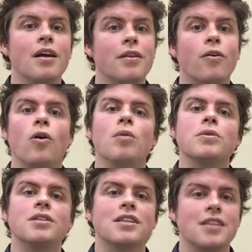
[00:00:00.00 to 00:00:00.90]
they're
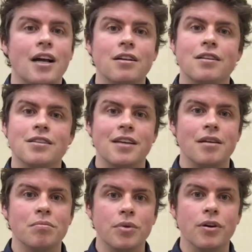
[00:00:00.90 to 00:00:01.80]
almost exactly the
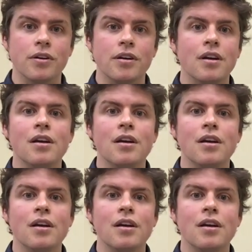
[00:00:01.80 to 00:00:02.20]
same book,